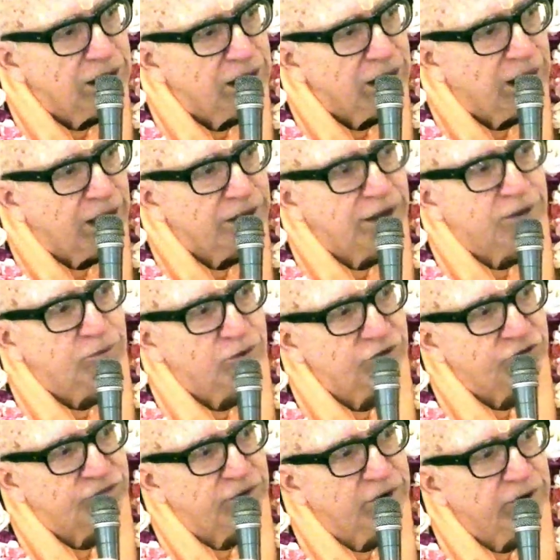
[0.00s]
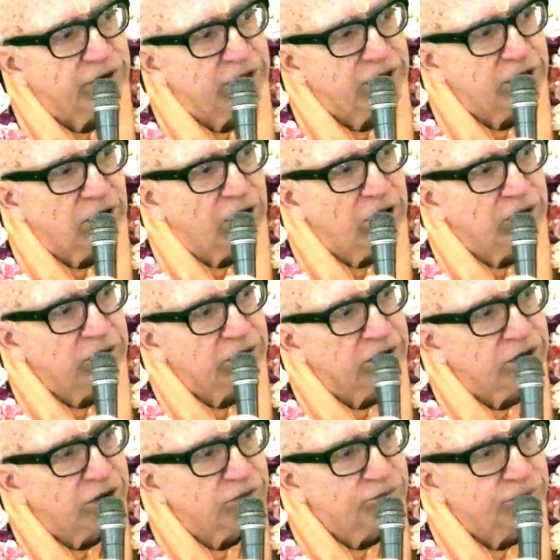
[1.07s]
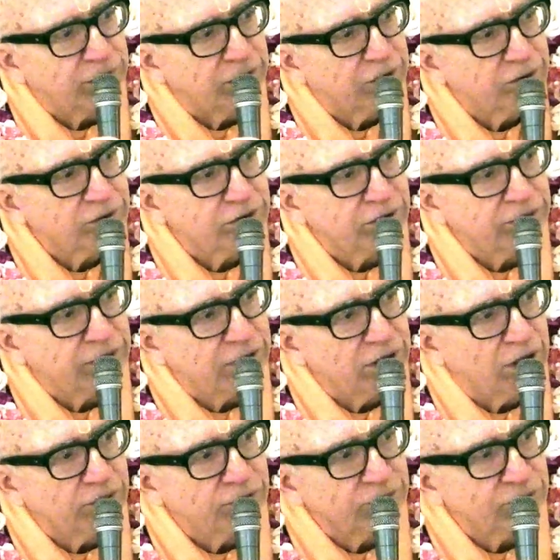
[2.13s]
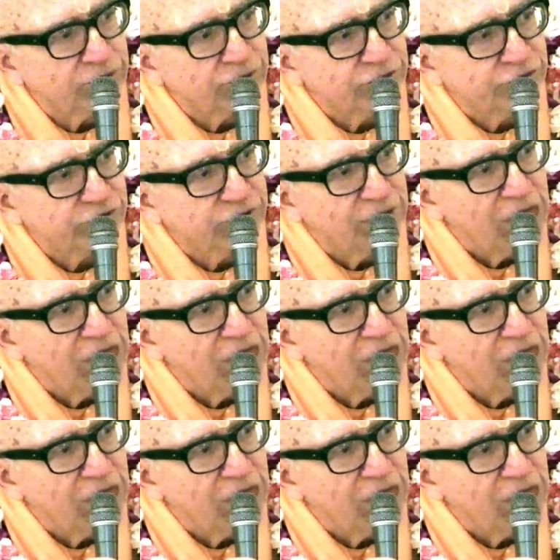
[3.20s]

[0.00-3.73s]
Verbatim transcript: and he was very young compared to the others.